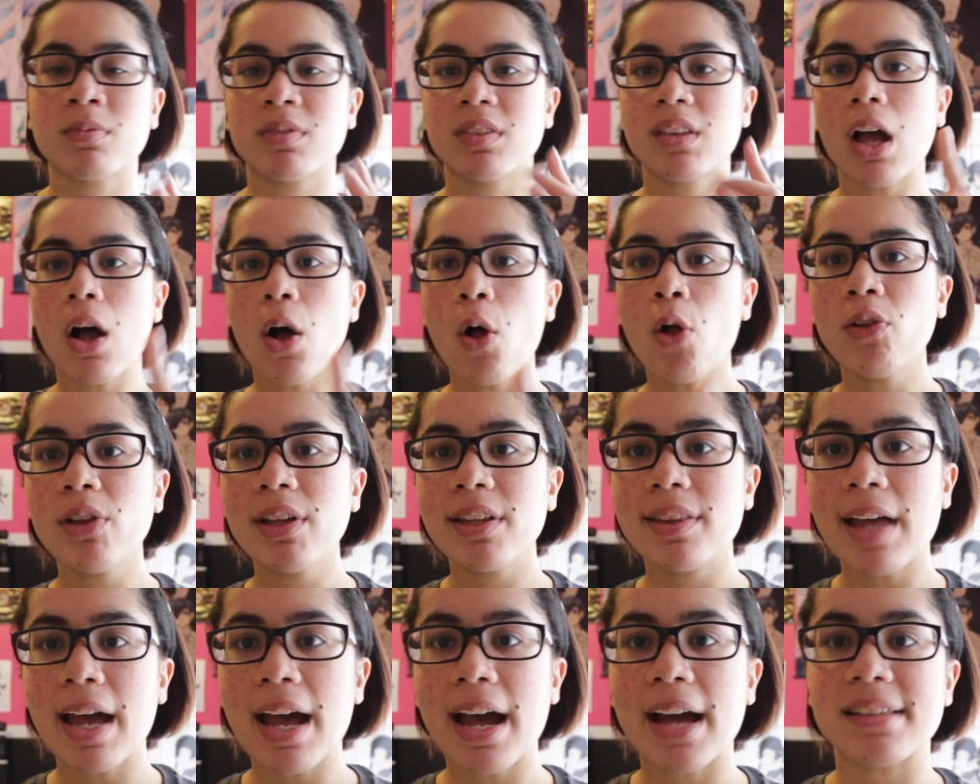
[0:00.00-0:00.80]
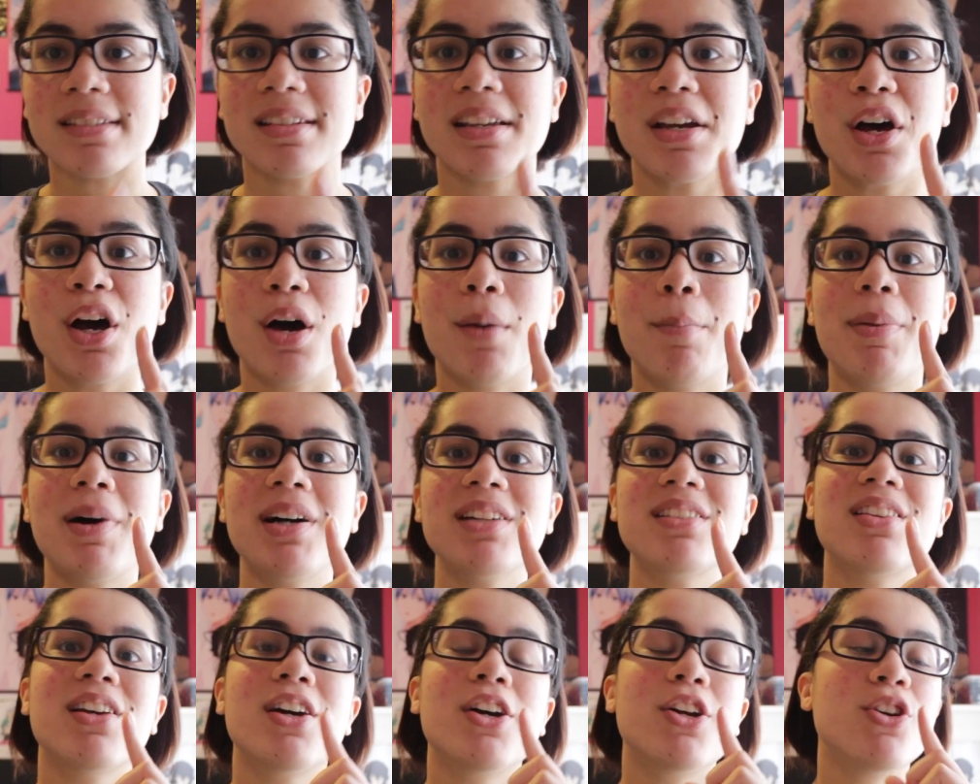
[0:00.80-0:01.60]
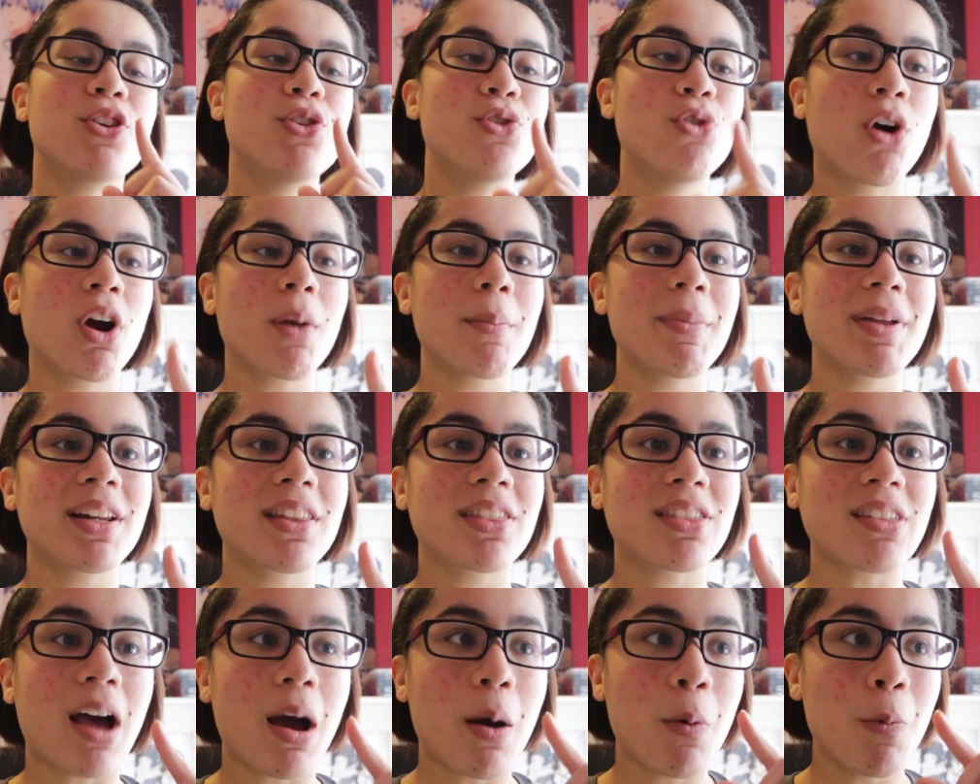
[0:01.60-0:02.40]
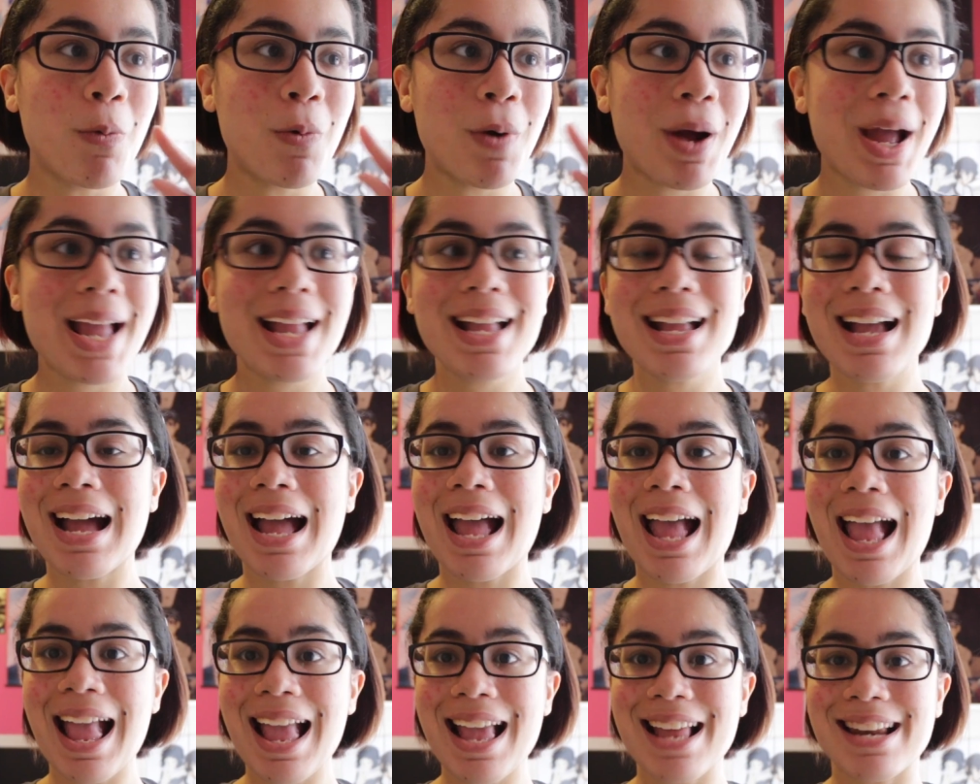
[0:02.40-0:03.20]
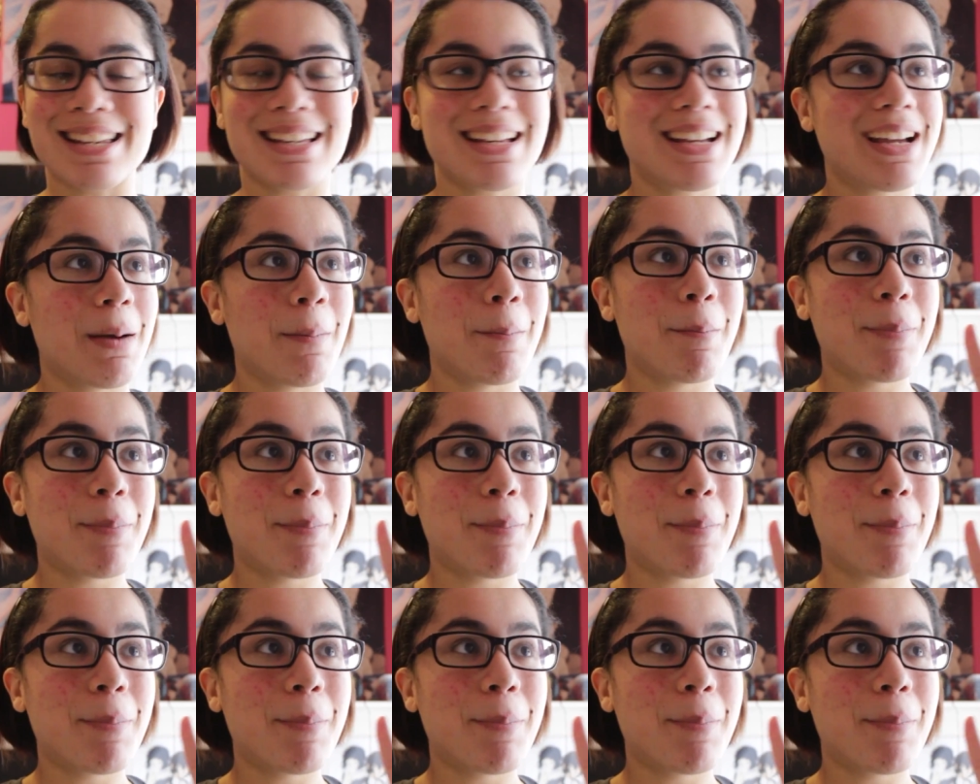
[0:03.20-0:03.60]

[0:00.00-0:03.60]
Not only that, but Norman thought way ahead.